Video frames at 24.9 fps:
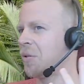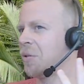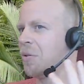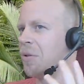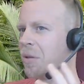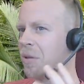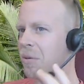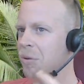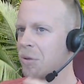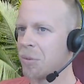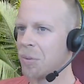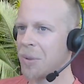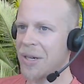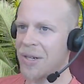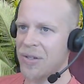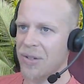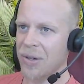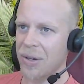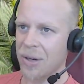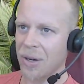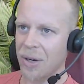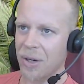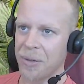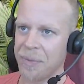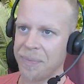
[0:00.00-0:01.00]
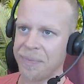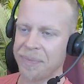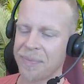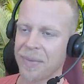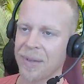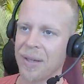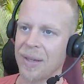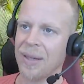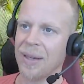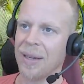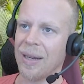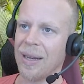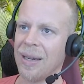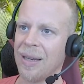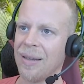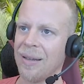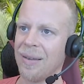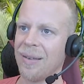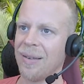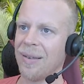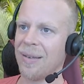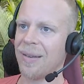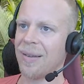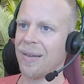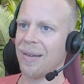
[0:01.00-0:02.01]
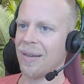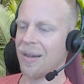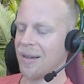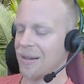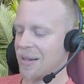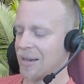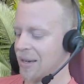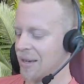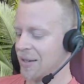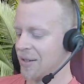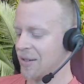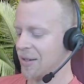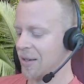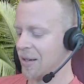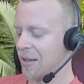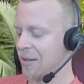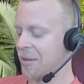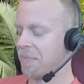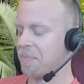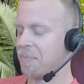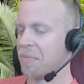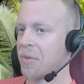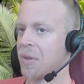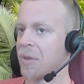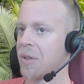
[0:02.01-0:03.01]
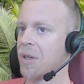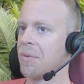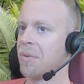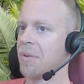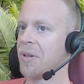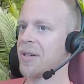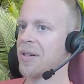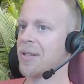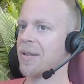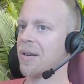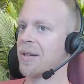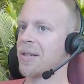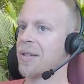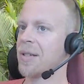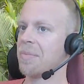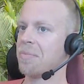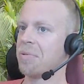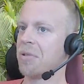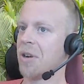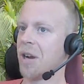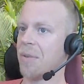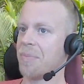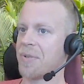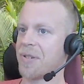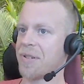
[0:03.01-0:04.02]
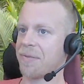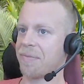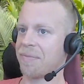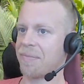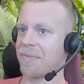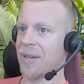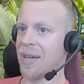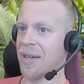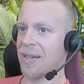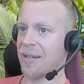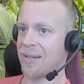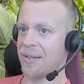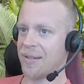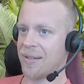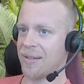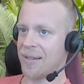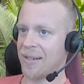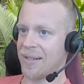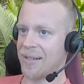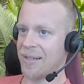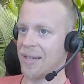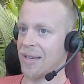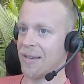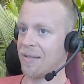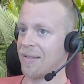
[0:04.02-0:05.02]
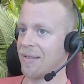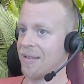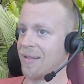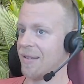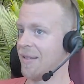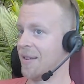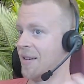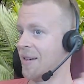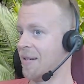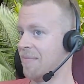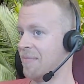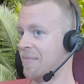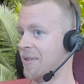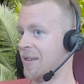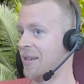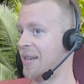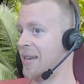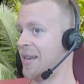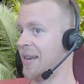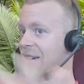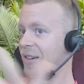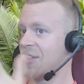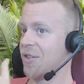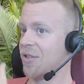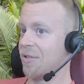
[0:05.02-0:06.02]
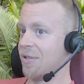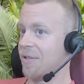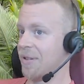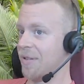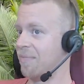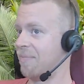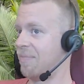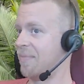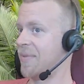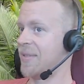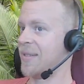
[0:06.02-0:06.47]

2 or 3 weeks ago and said, "Do you want to stock some props?" And I said, "Yeah, sure.